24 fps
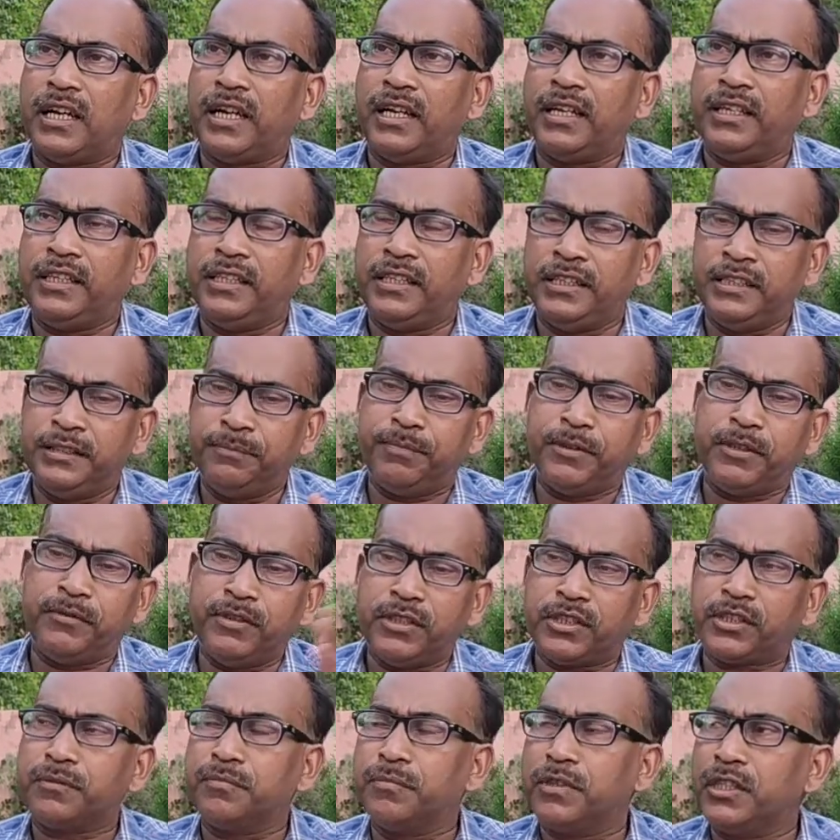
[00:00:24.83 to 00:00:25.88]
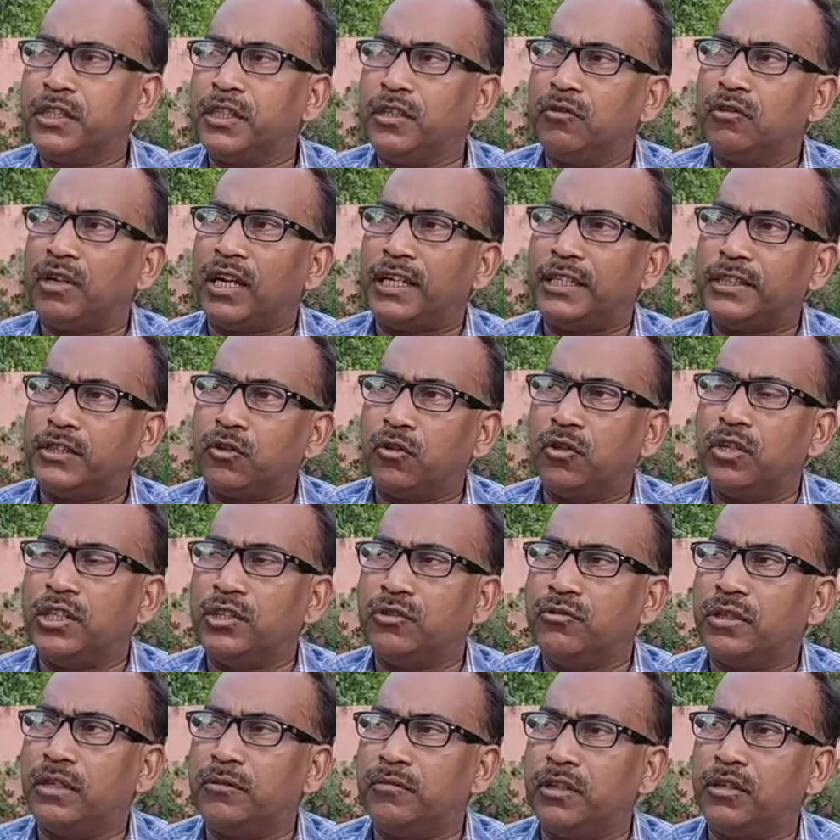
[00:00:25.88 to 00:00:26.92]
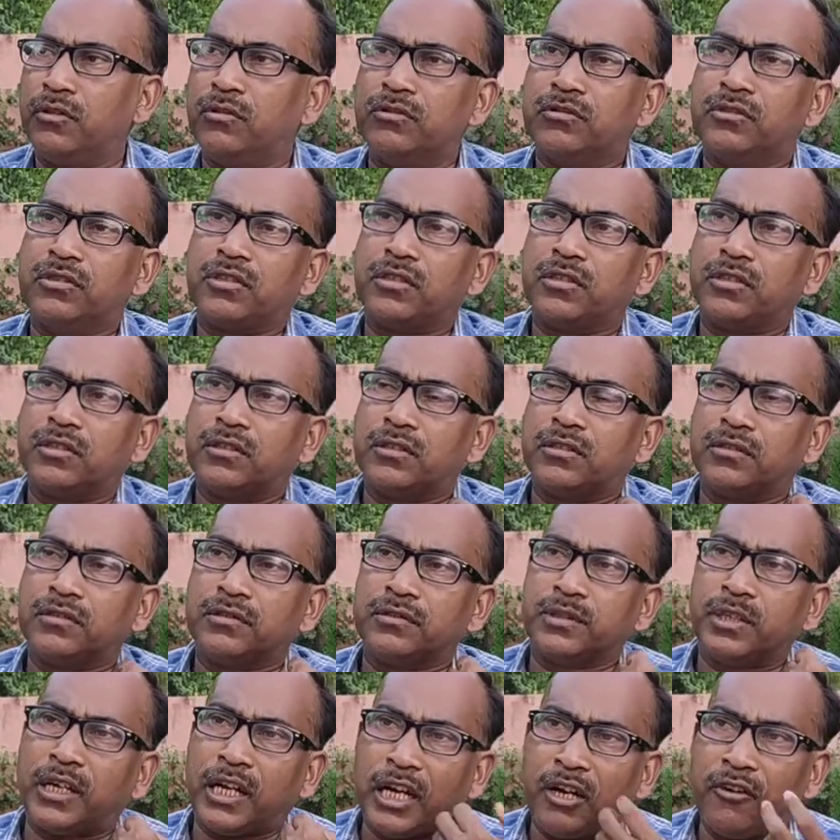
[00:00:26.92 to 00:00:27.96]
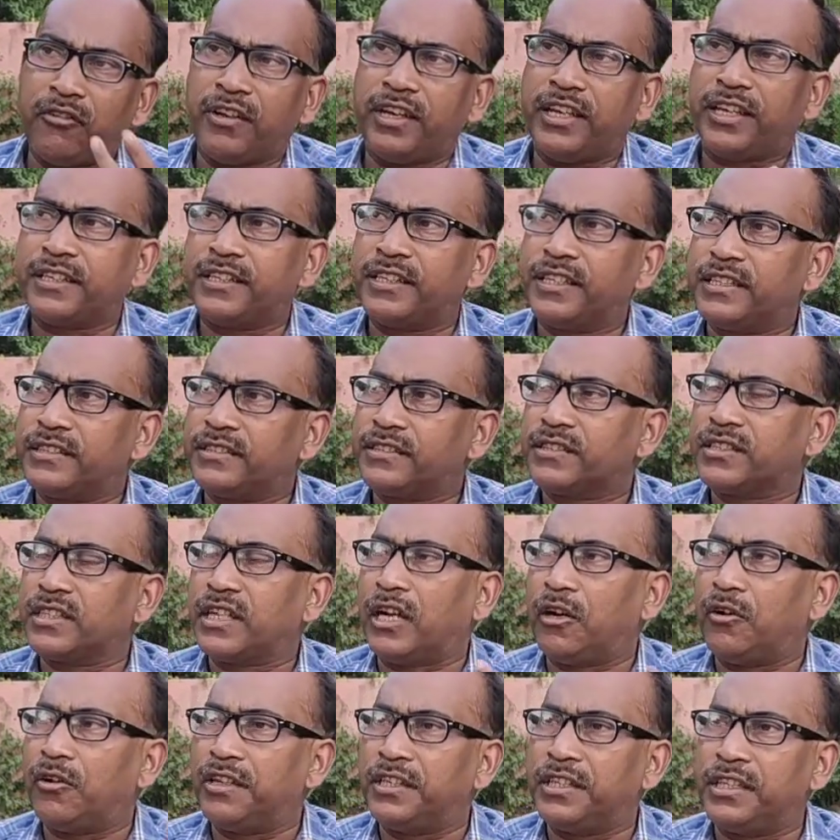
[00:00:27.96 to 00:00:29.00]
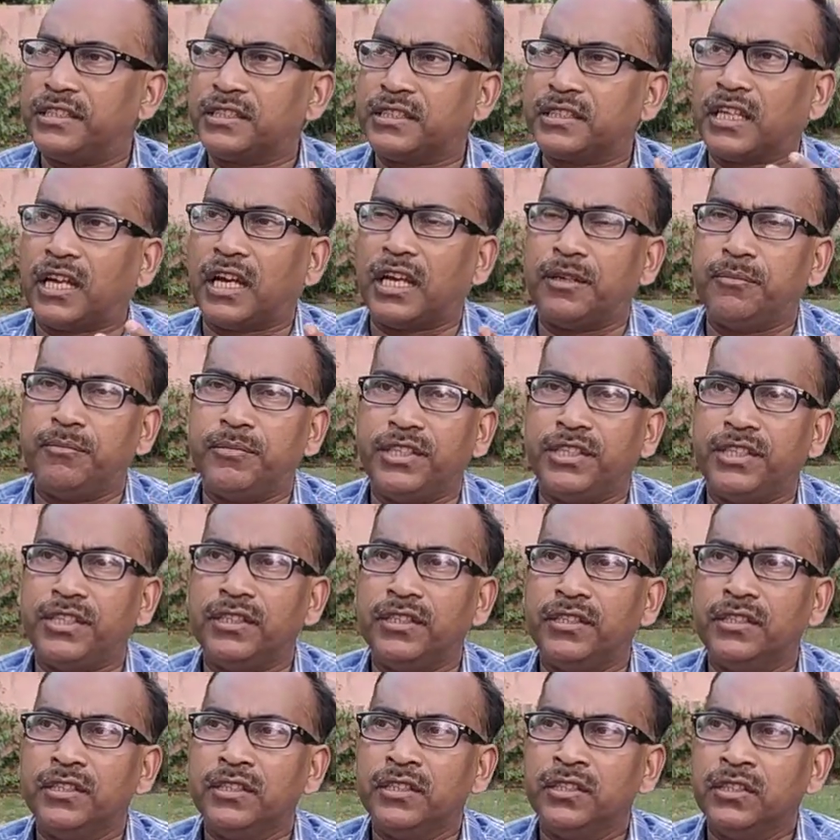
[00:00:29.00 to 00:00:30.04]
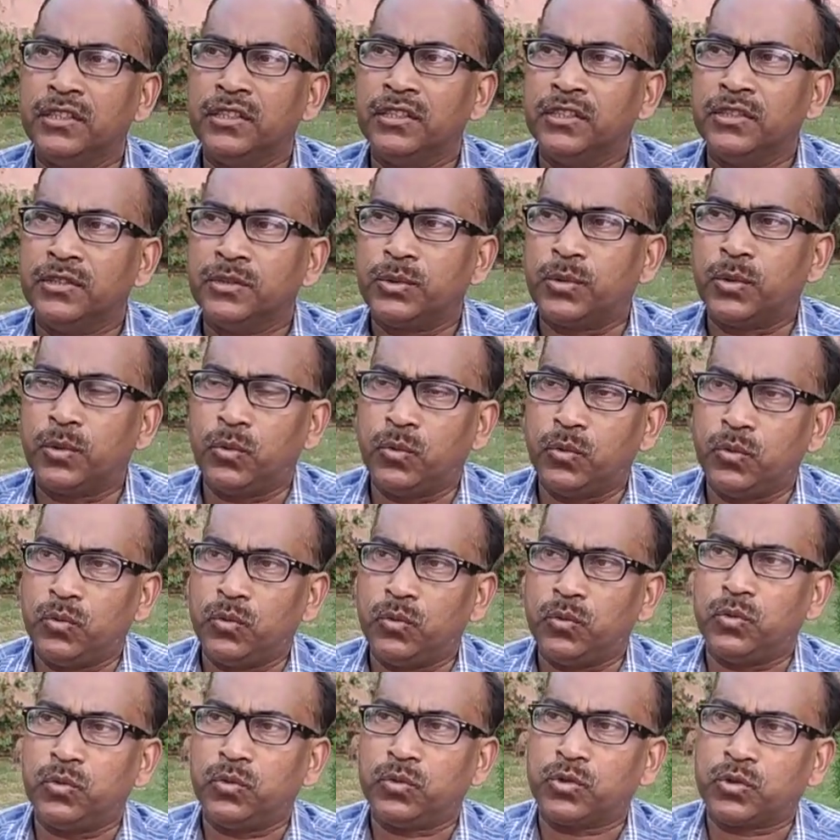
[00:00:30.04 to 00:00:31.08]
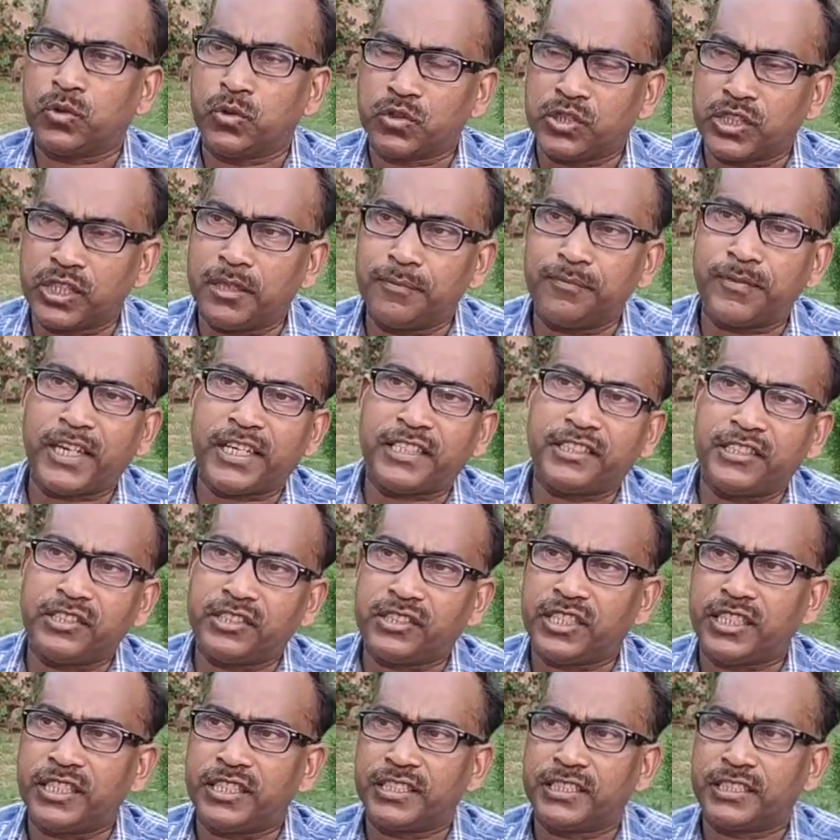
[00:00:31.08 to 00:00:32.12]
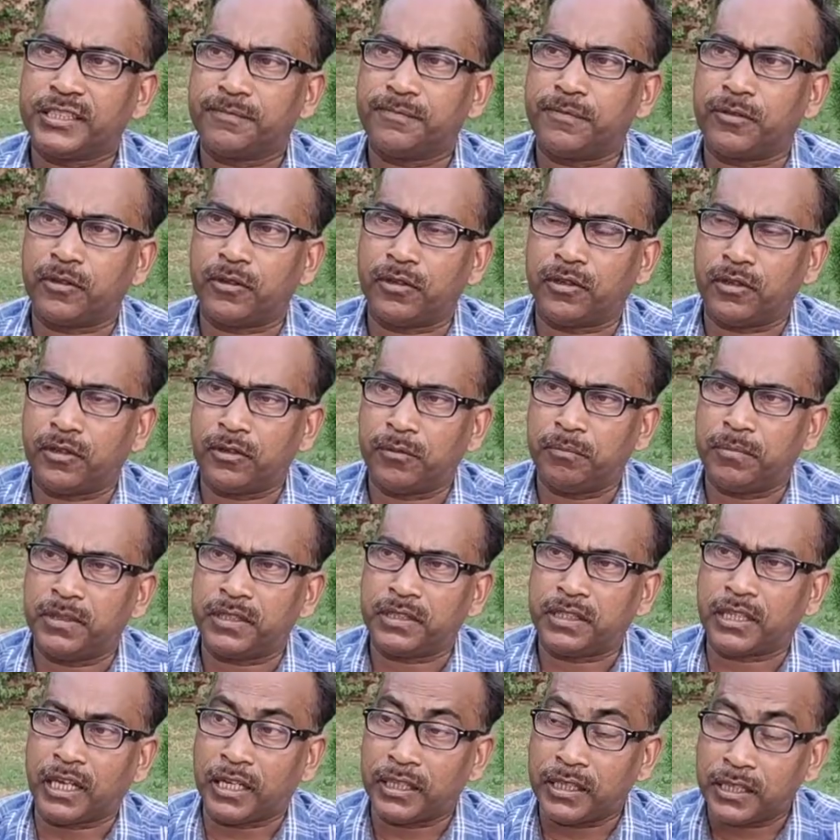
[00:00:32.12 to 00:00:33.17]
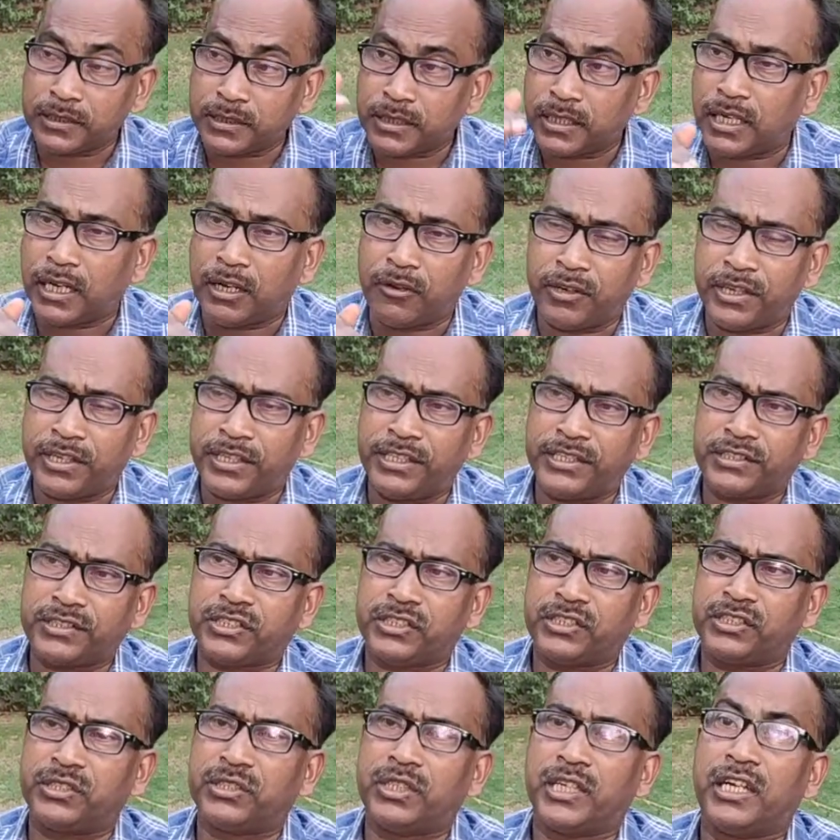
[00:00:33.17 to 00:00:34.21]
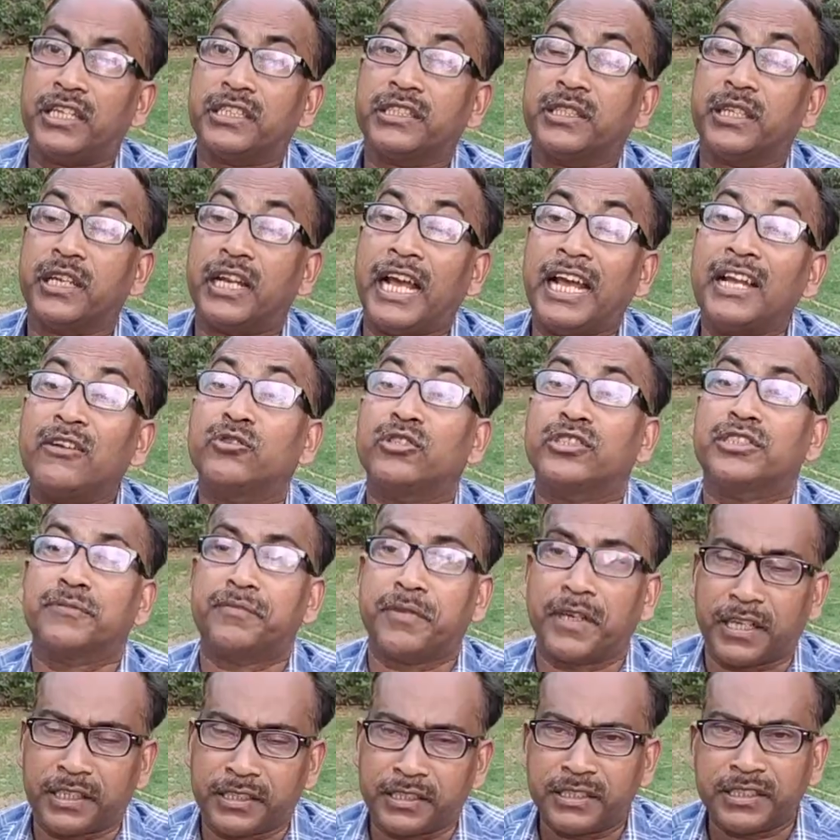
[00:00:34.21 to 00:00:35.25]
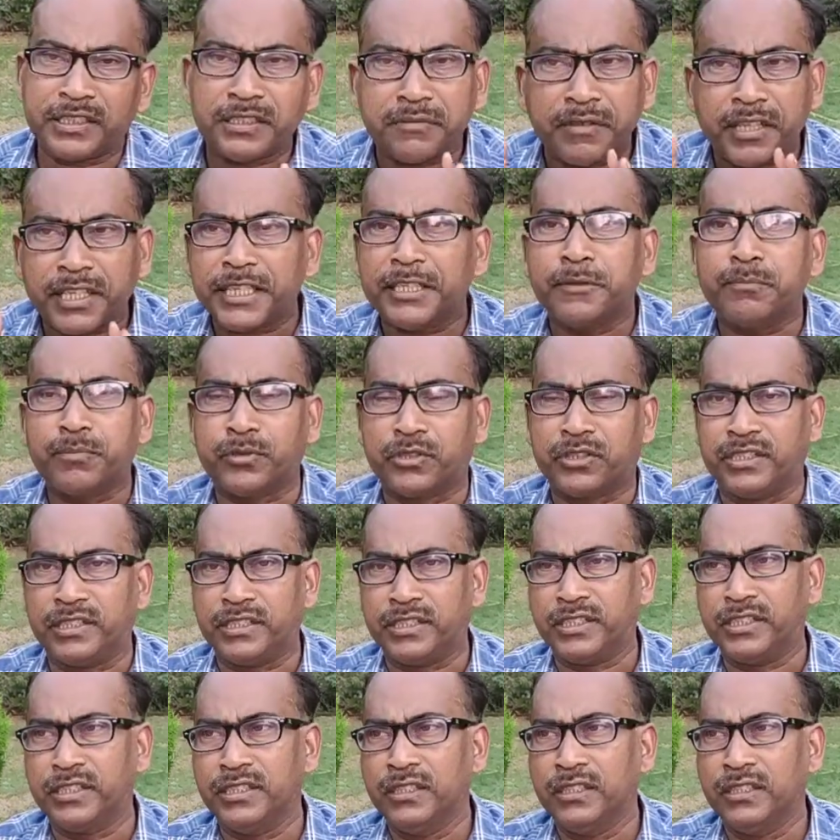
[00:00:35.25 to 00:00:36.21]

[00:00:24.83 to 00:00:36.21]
In previous module I told you about the awareness can be through social practices, but another awareness is that the language practice is very important.